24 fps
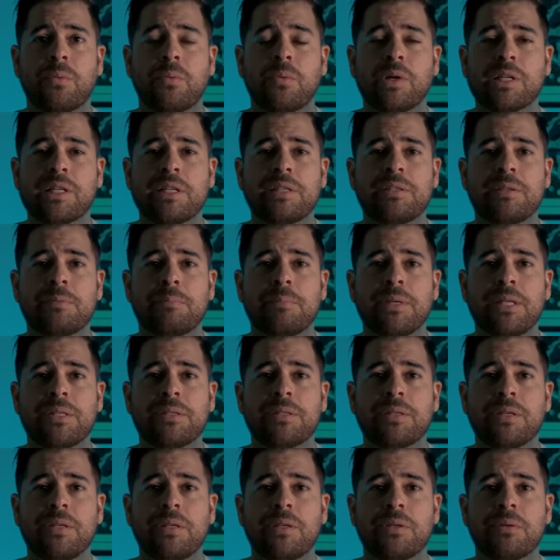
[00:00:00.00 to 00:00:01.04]
what does it mean
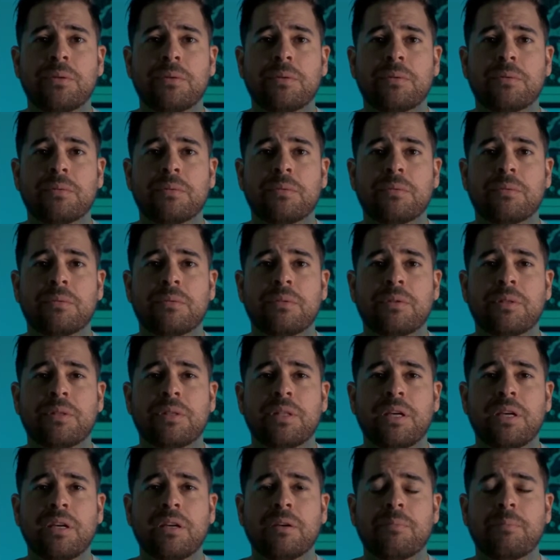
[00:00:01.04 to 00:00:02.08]
to you?
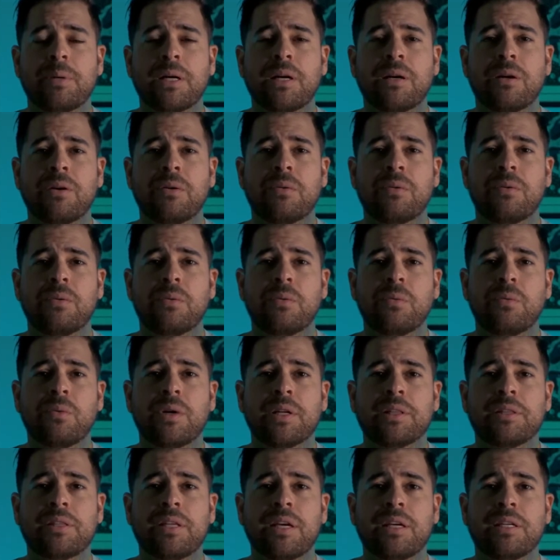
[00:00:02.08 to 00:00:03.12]
Think about
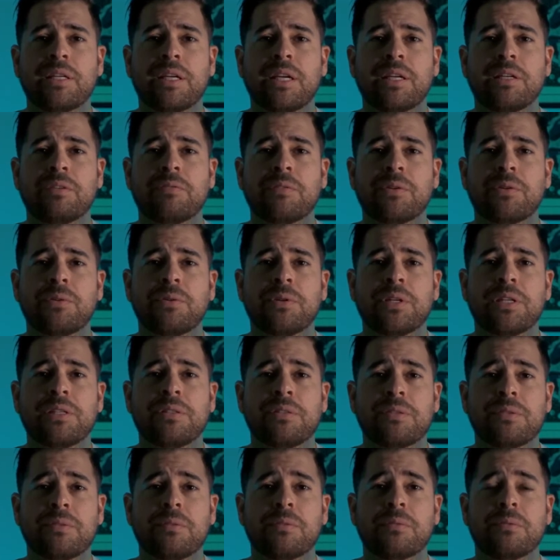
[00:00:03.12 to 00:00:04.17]
what that Nine of
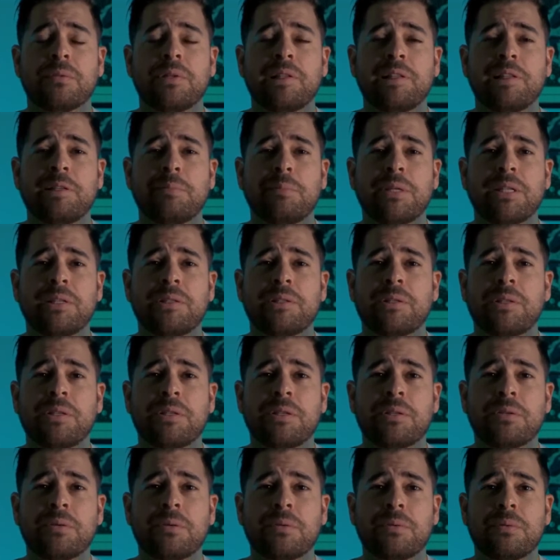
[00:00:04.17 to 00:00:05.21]
Coins really means to
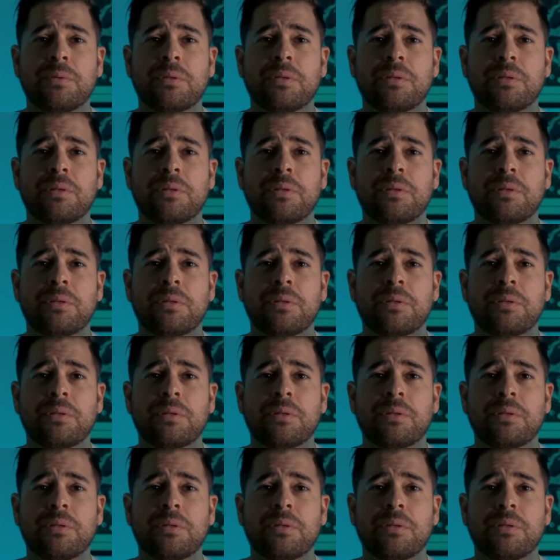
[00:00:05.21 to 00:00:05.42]
you.